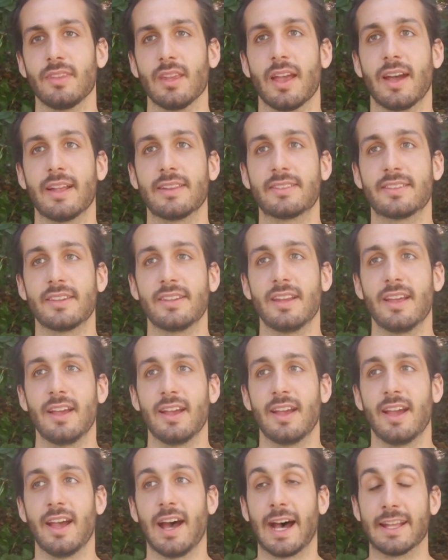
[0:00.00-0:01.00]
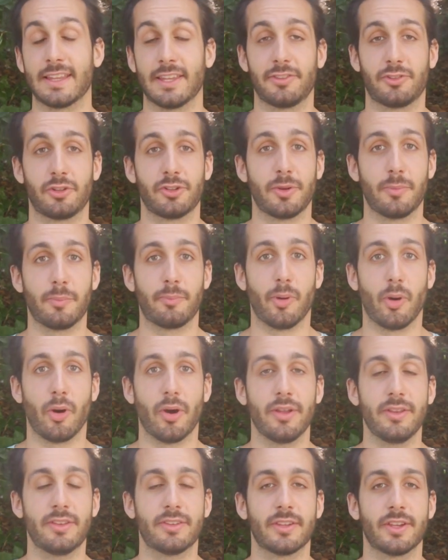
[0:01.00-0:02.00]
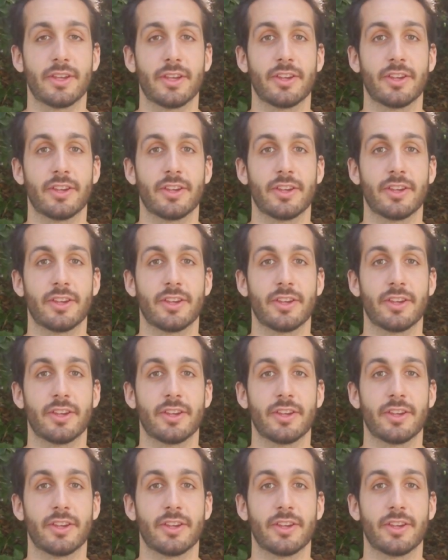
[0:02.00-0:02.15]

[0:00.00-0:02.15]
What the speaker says: Until at a certain point,